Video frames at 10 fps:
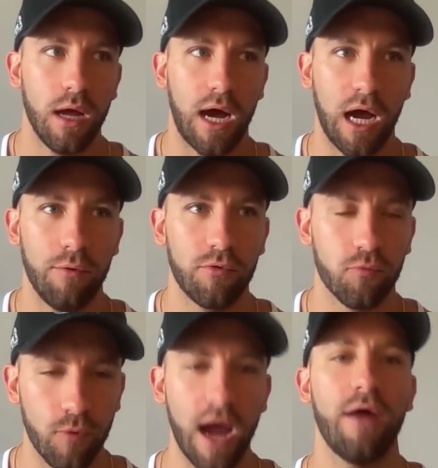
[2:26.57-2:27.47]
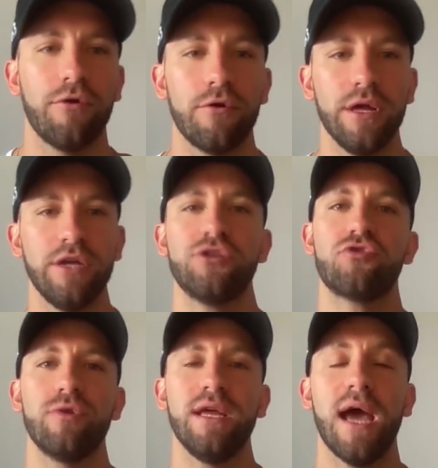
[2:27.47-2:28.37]
I would rather an
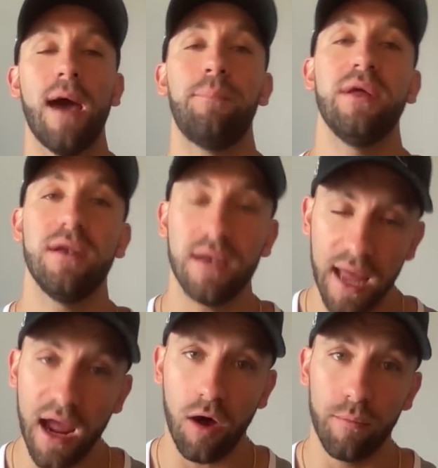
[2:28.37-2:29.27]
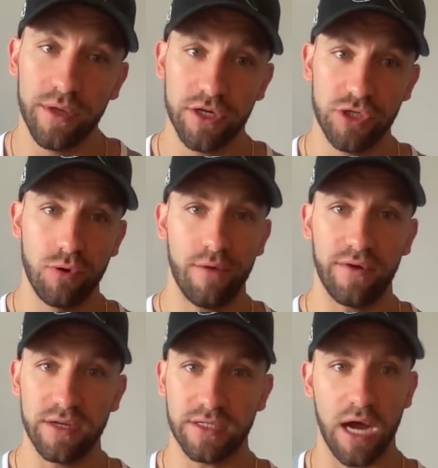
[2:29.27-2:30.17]
injury happen now because you have an
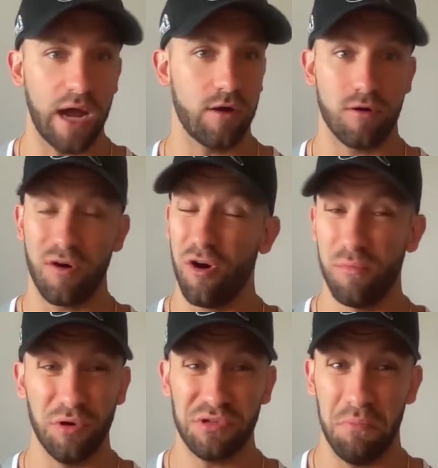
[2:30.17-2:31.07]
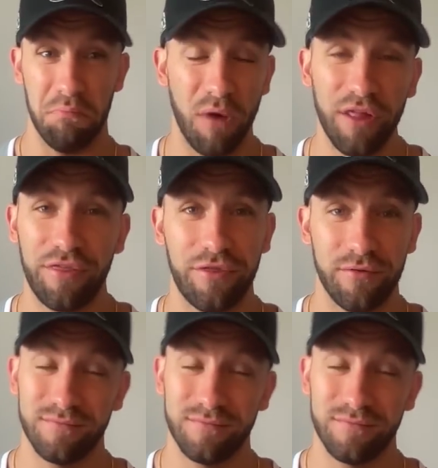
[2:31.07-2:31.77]
entire almost month,